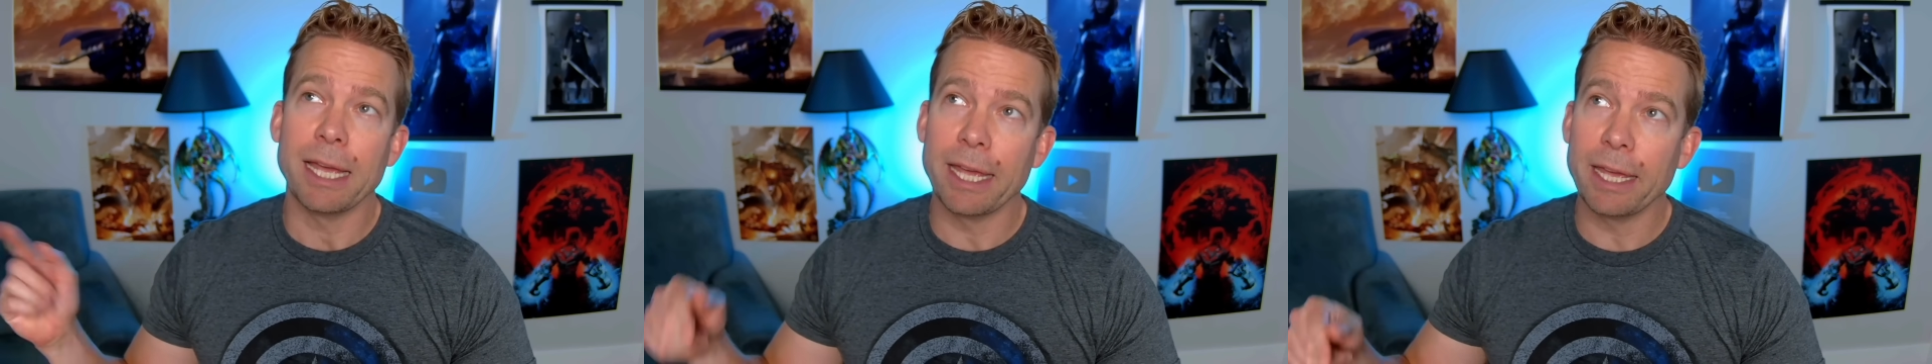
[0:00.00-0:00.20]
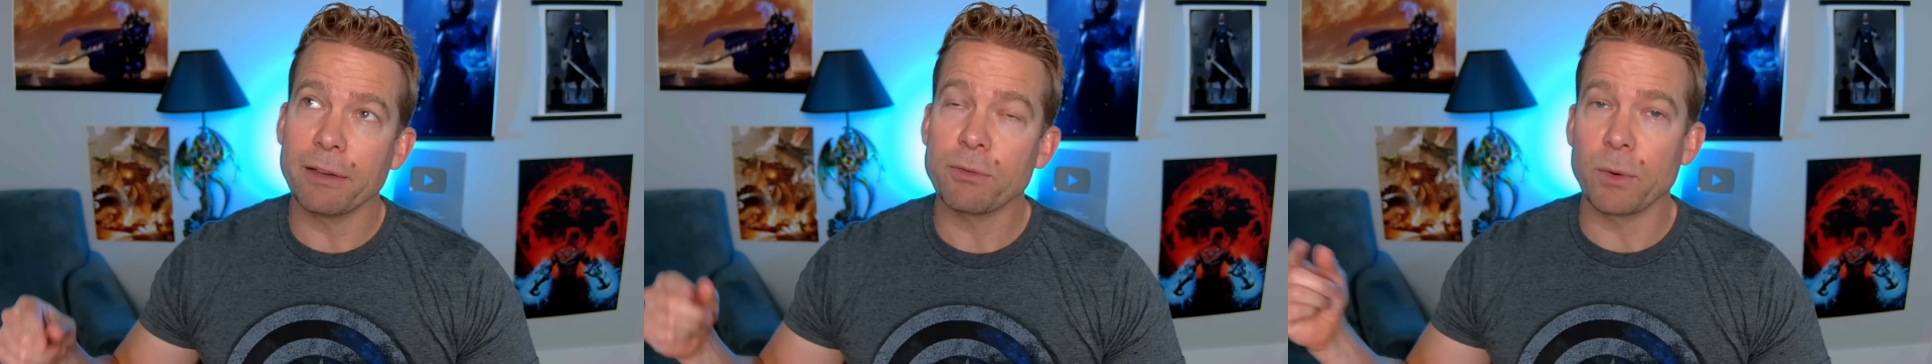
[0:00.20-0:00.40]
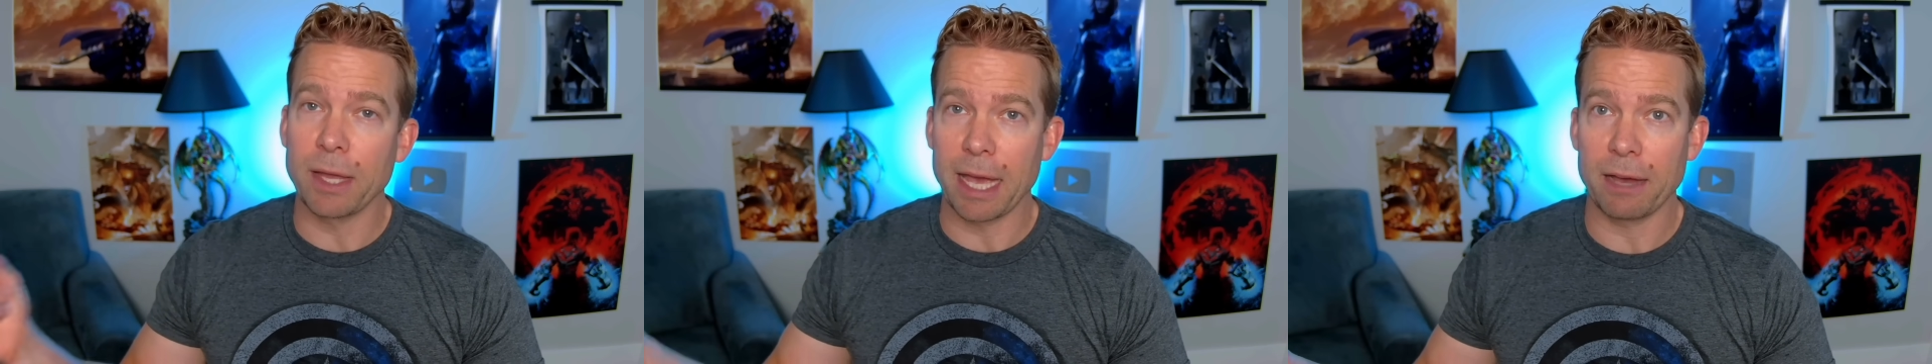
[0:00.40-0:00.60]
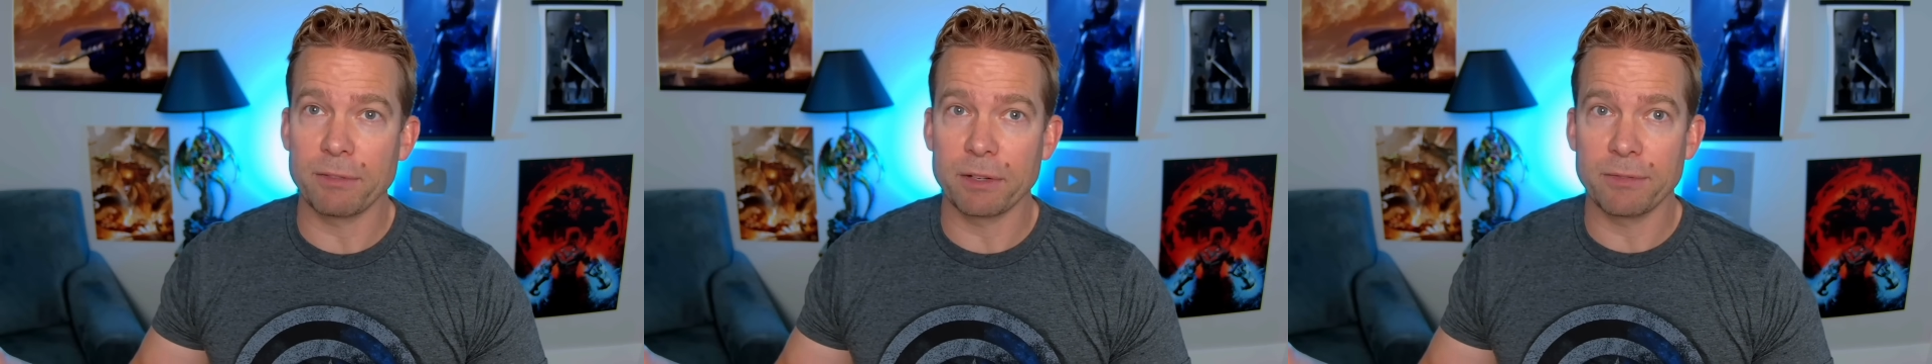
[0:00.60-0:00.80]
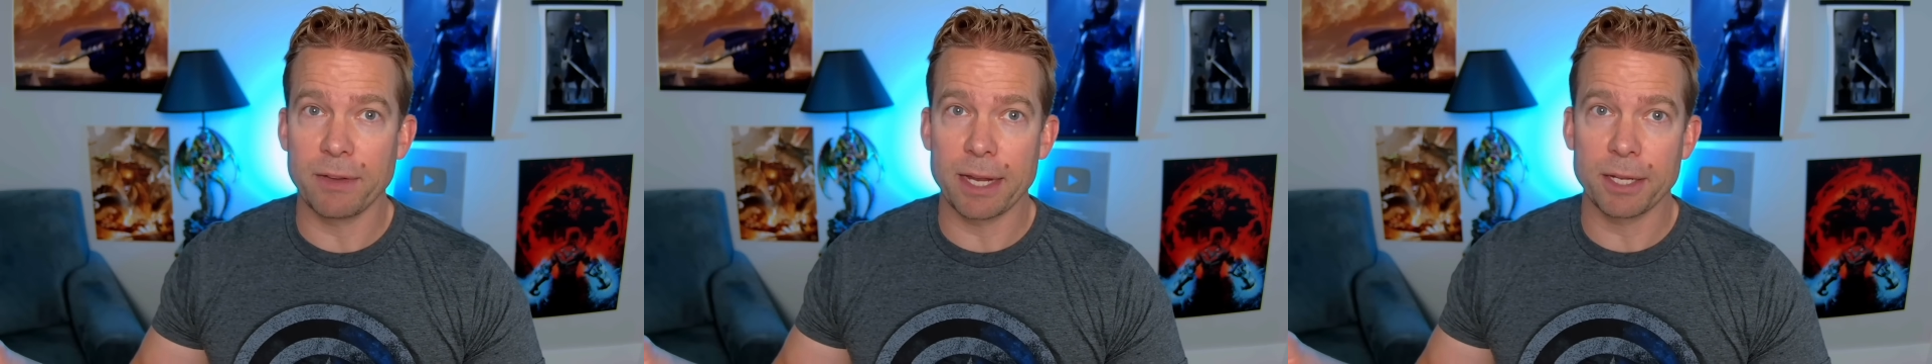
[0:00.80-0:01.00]
if we have
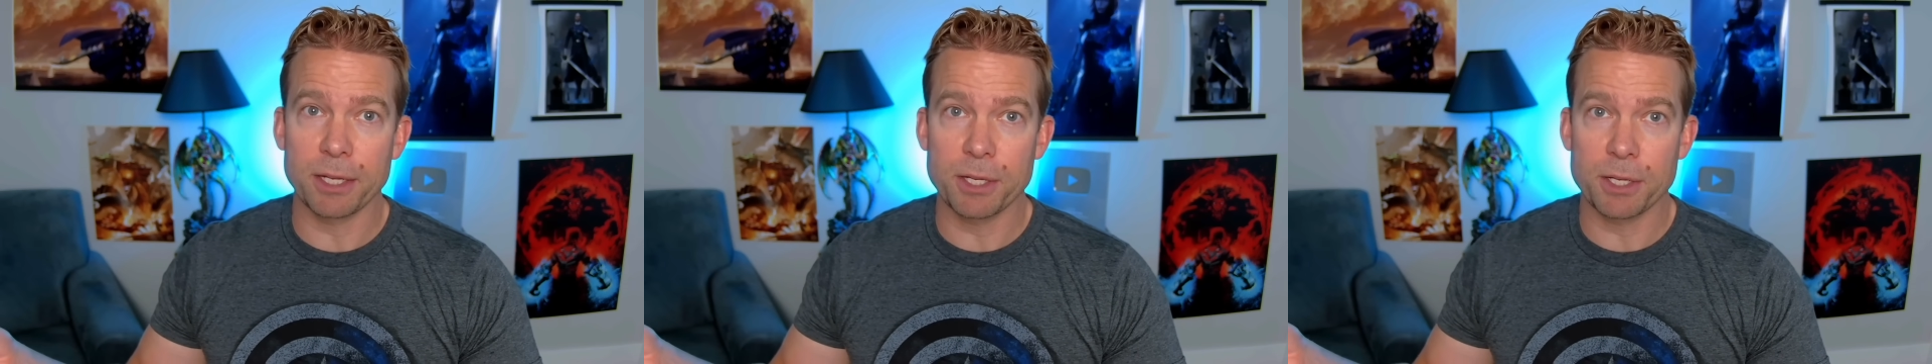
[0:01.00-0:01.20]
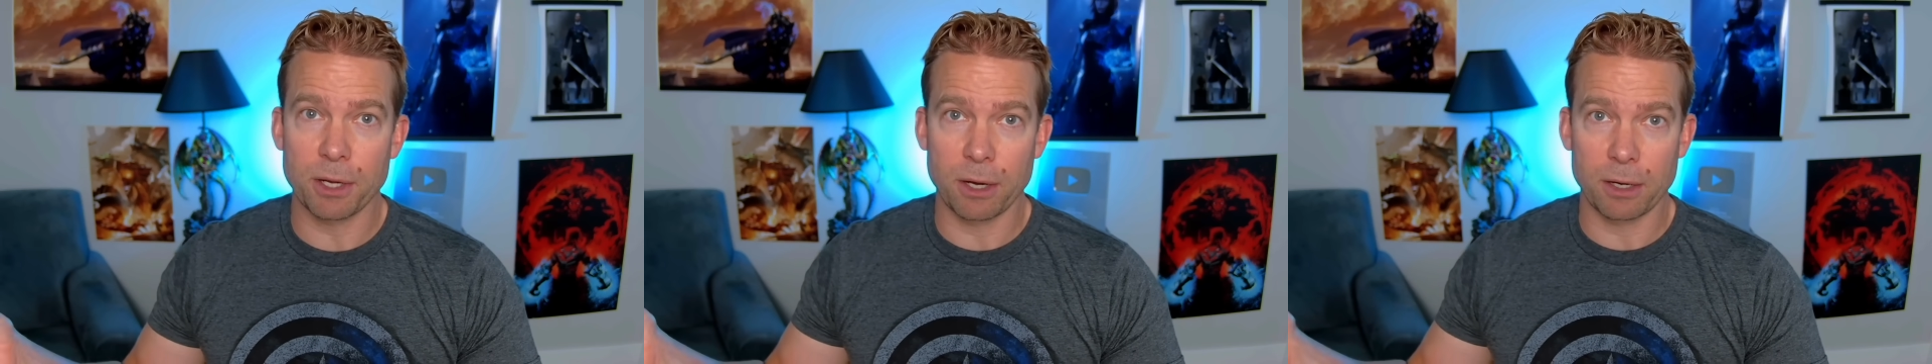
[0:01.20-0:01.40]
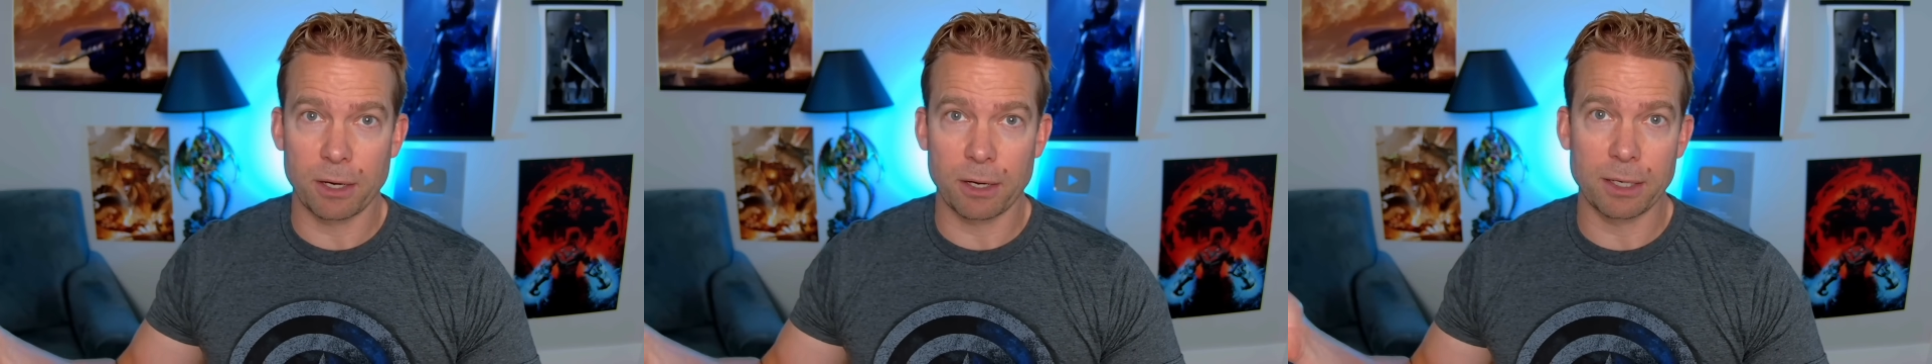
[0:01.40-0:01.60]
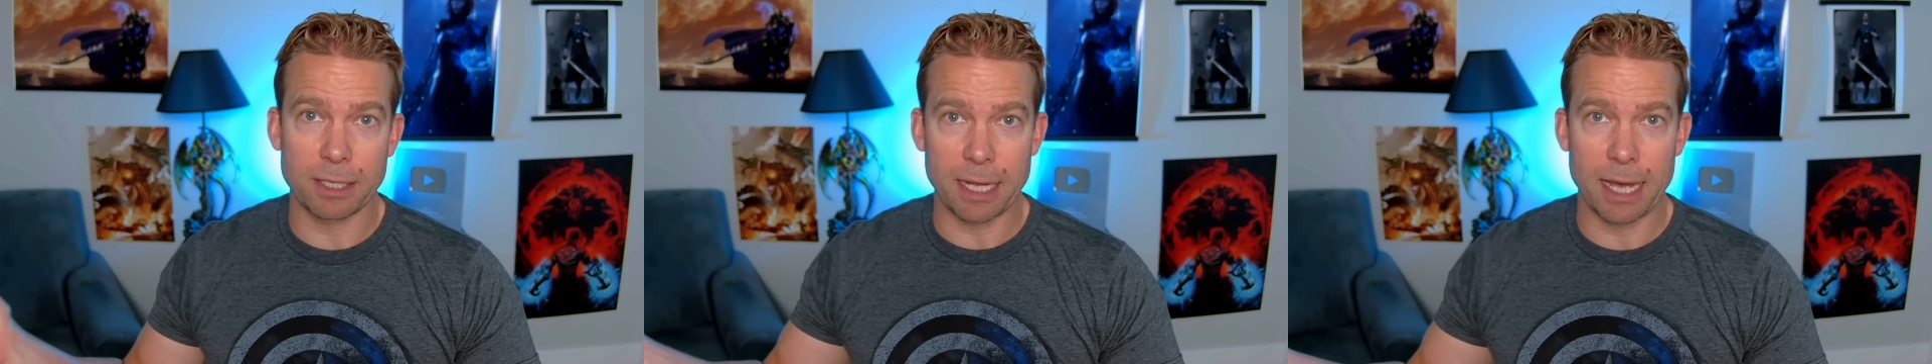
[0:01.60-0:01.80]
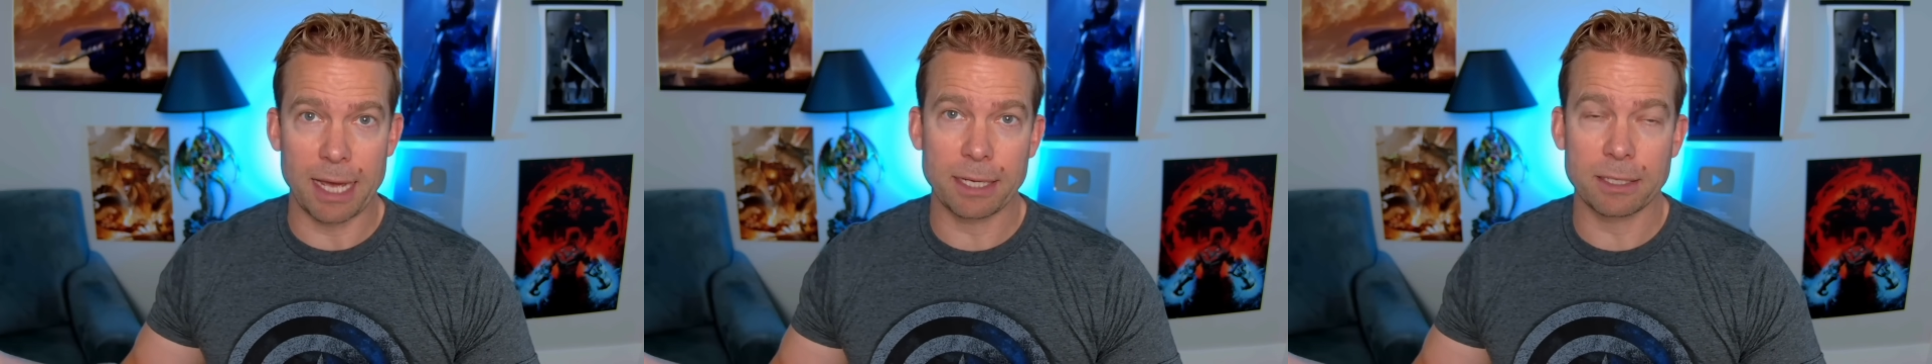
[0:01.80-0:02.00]
advantage on our
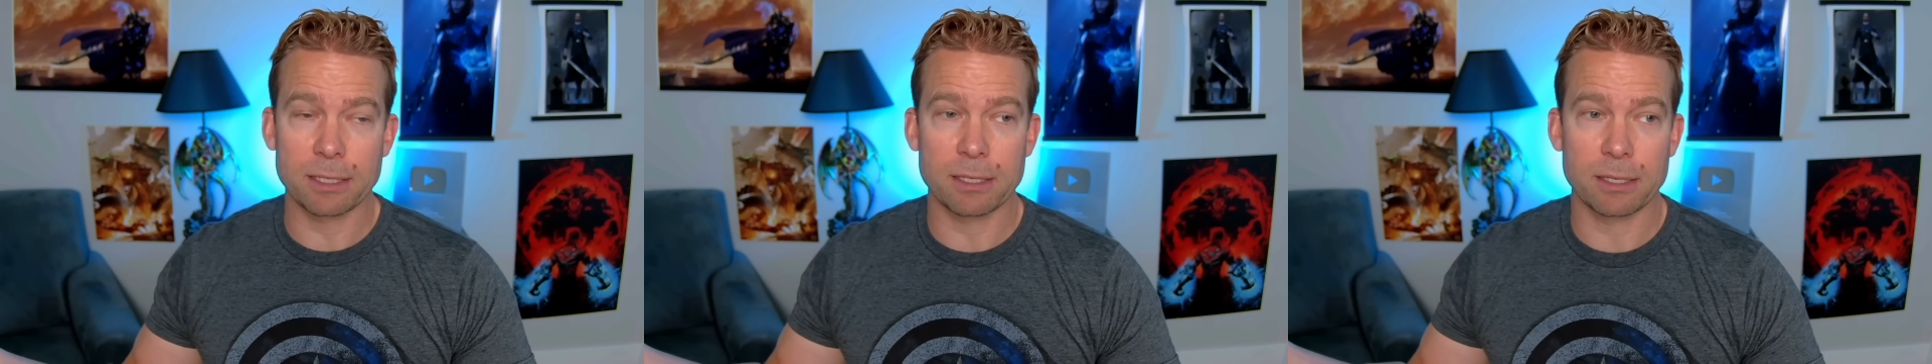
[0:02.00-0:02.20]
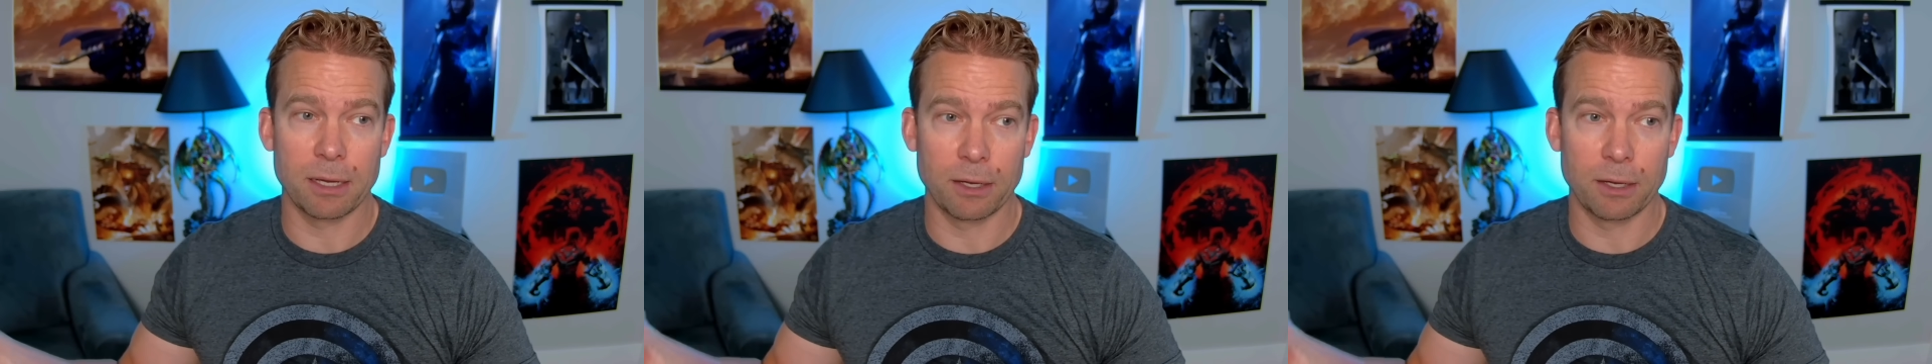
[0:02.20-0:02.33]
attacks,